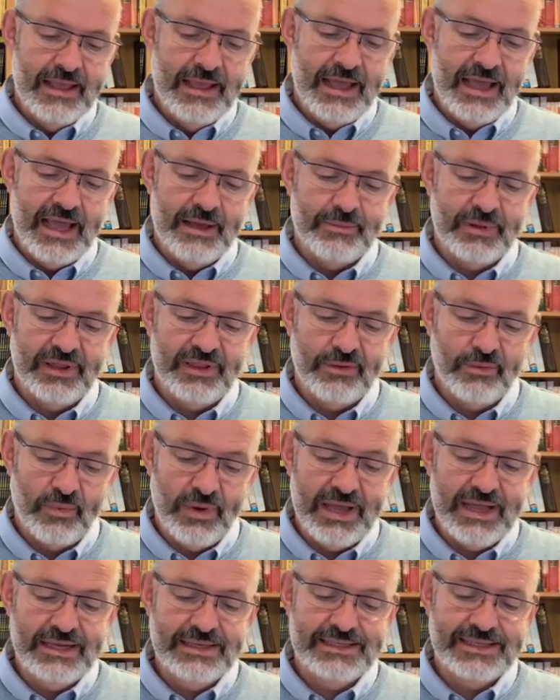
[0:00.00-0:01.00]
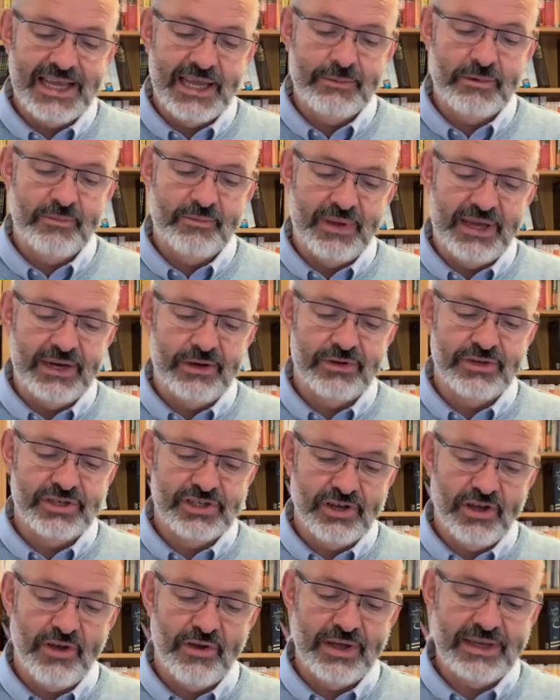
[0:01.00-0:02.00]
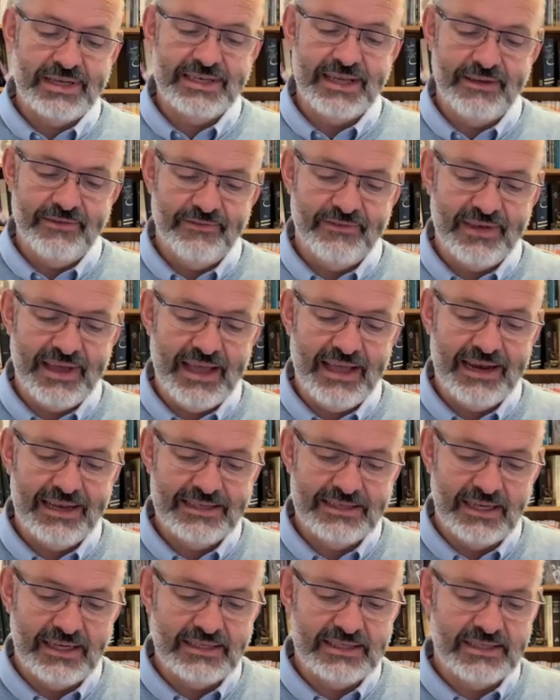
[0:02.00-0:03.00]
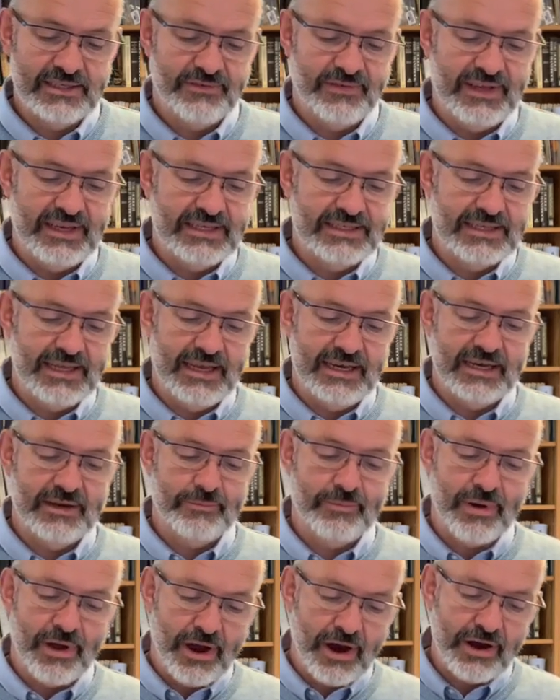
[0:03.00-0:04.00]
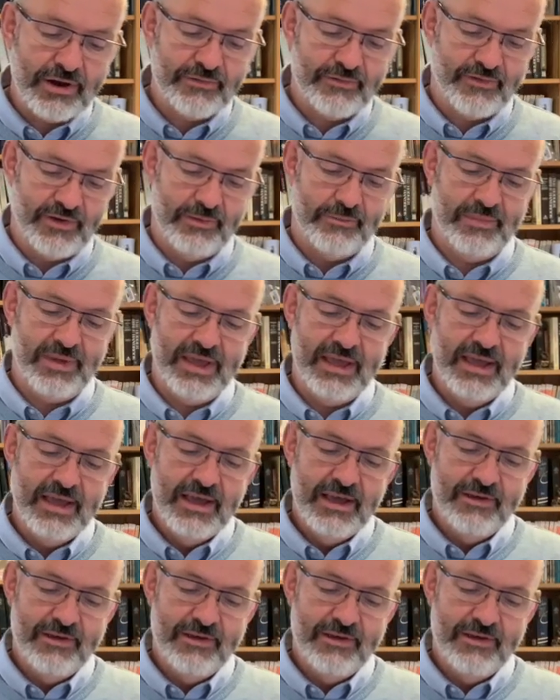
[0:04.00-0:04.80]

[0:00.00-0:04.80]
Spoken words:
"But when Simon Peter saw it, he fell at Jesus' feet, saying, 'Depart from me,